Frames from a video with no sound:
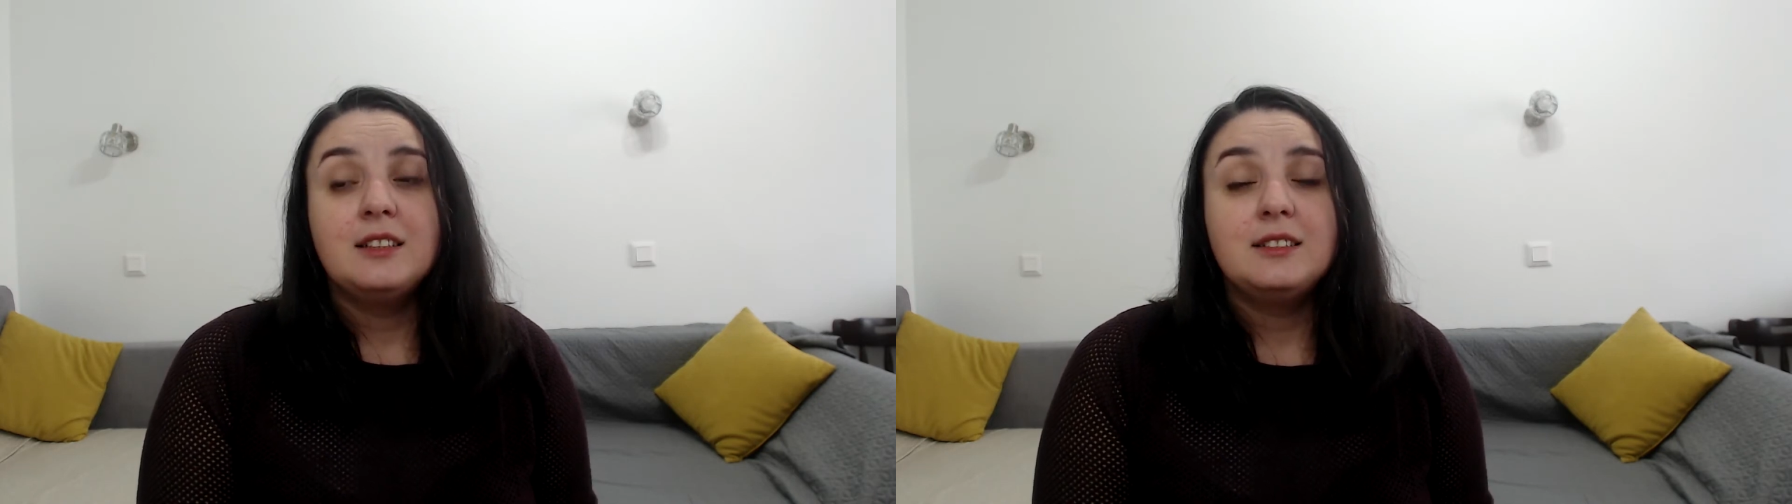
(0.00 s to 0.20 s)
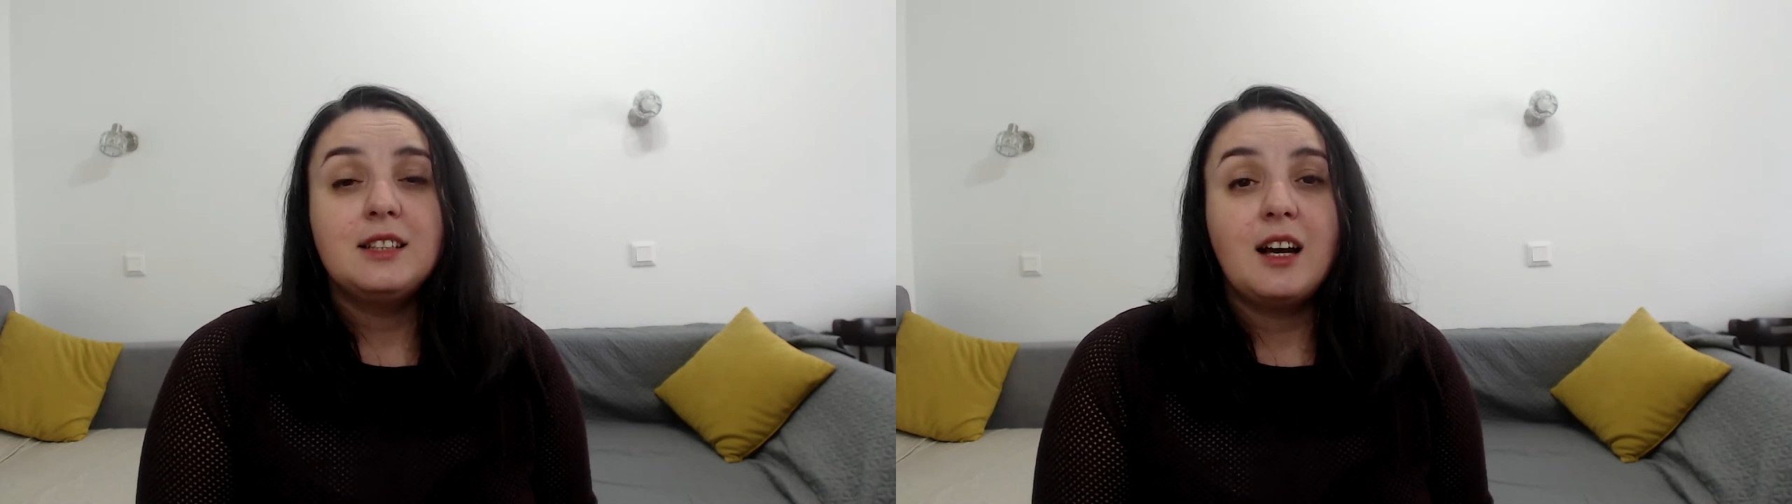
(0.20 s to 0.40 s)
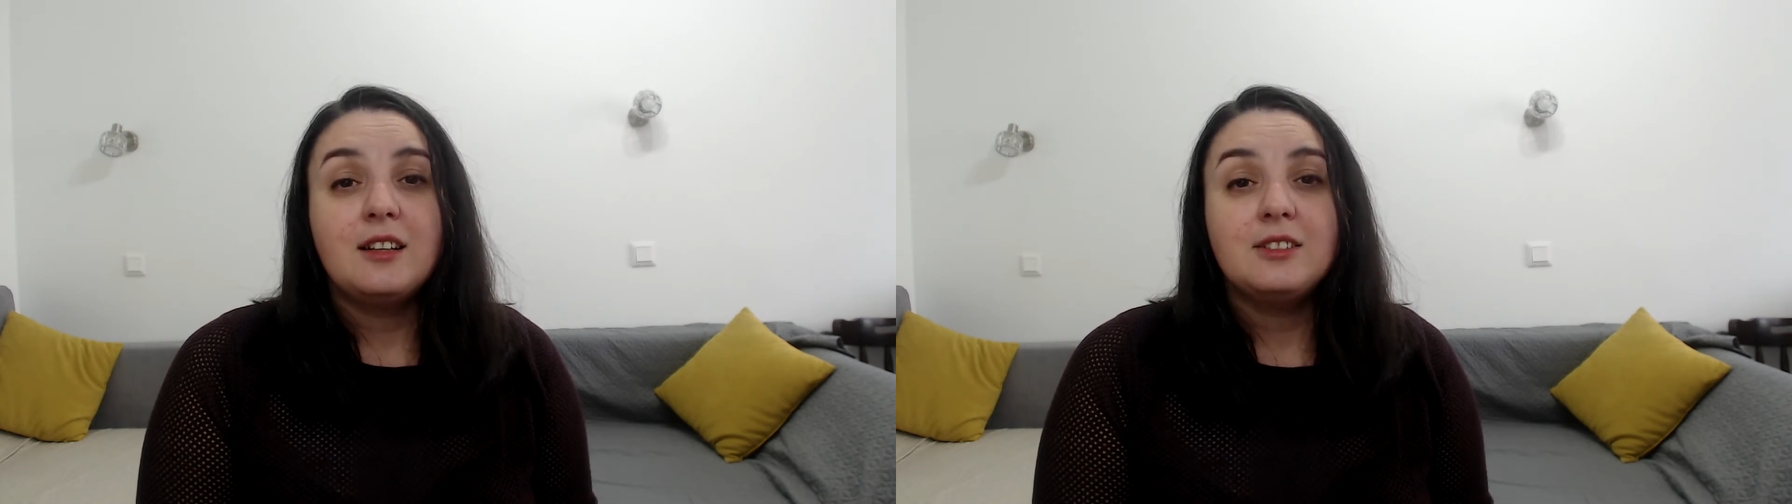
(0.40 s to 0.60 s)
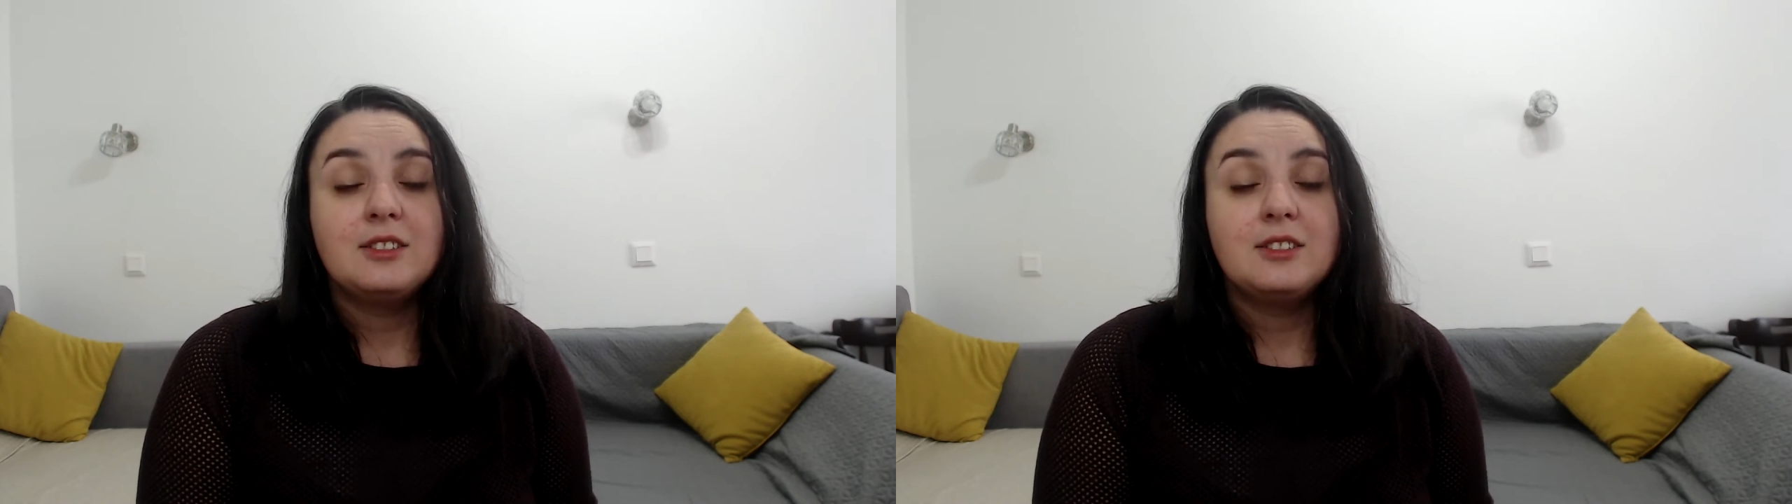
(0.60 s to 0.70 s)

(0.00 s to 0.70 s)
I